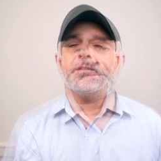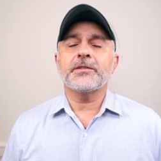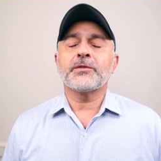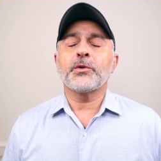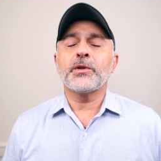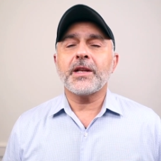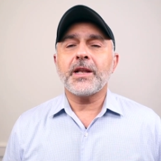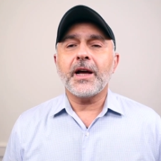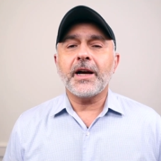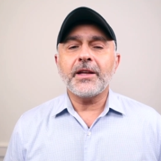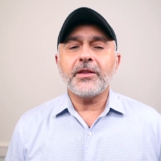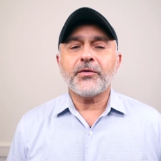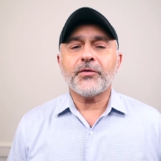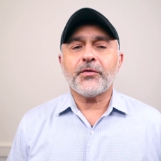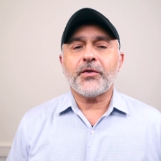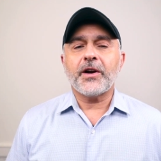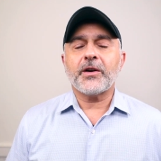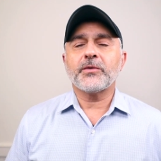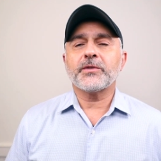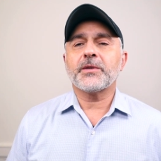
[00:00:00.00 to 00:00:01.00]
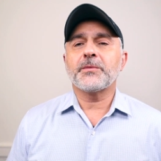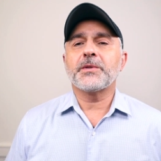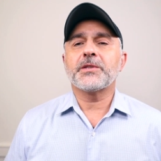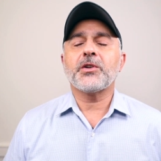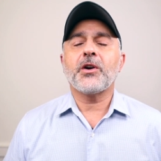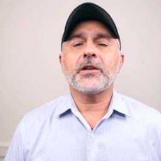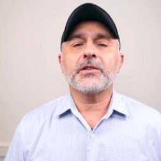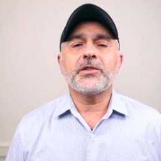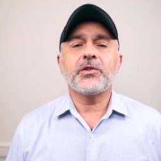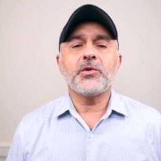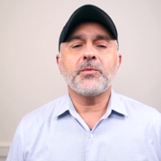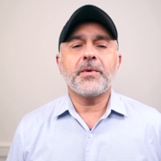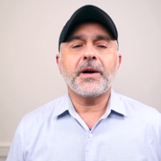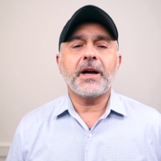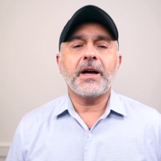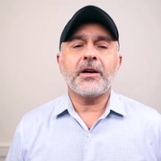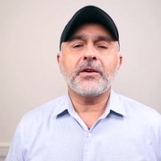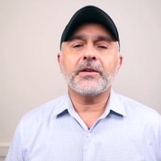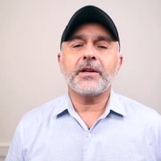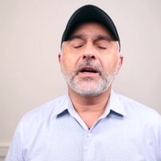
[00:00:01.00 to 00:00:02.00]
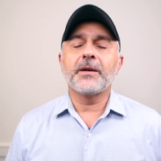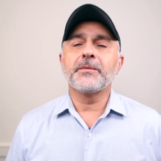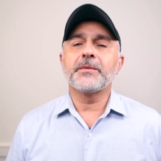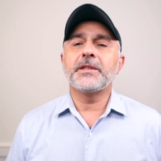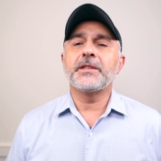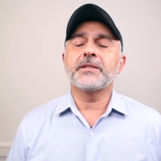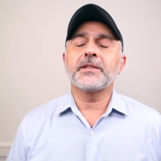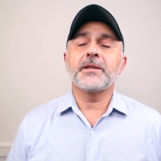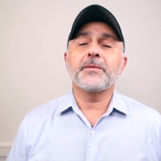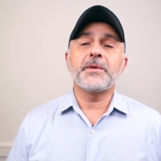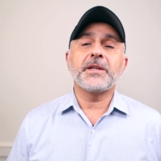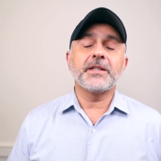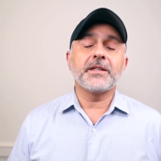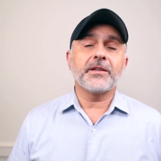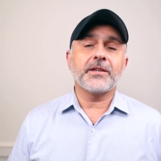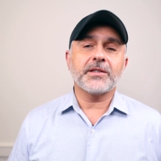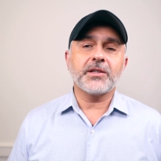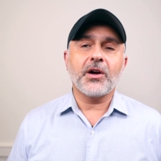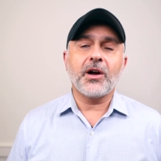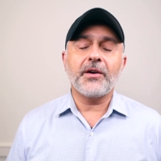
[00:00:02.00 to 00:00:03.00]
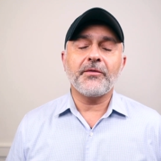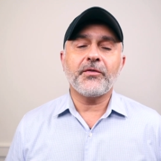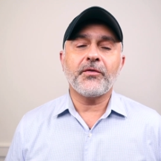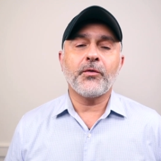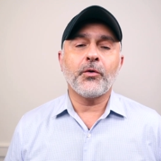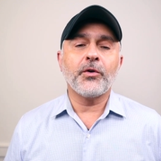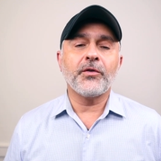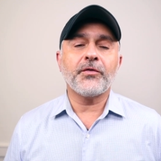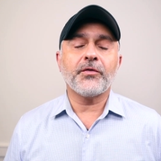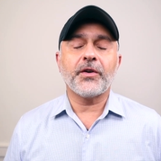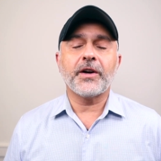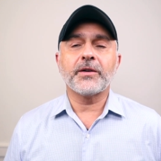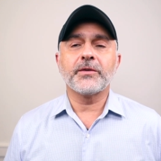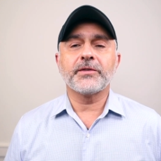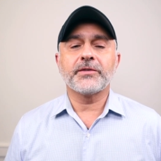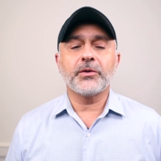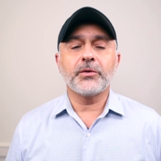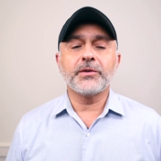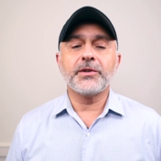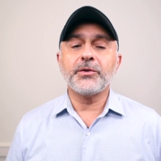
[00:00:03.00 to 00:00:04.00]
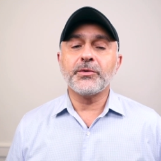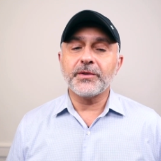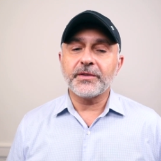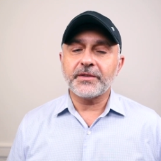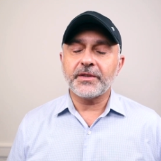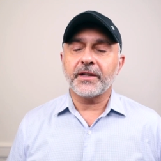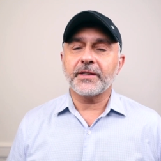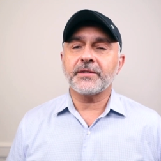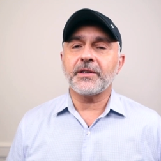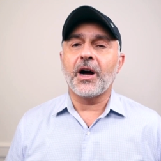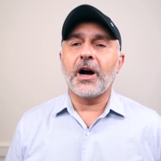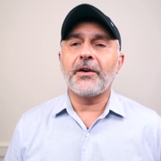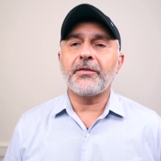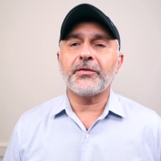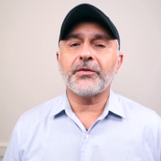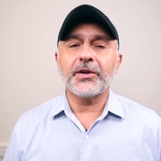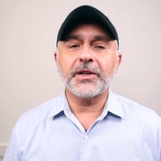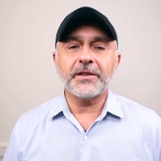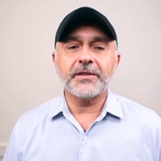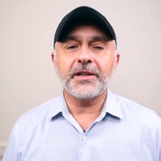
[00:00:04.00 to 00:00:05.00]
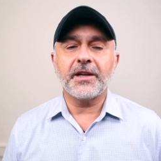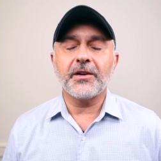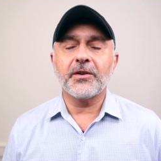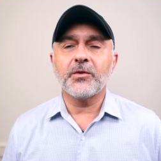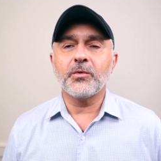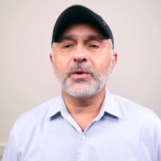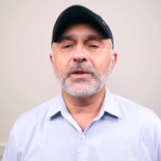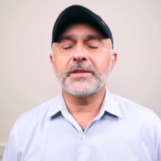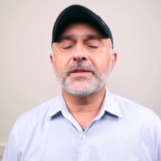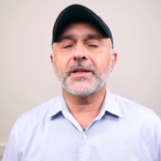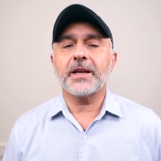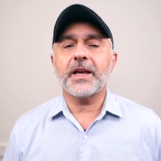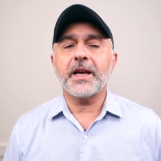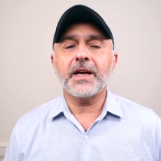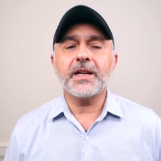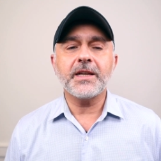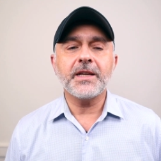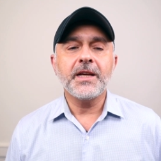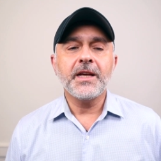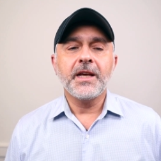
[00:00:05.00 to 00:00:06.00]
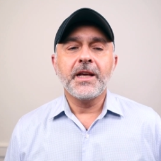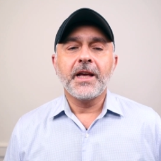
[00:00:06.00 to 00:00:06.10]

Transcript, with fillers: So the ninth fragrance I'm gonna talk to you about um, is gonna be another Tom Ford fragrance, so the unisex offerings here once again.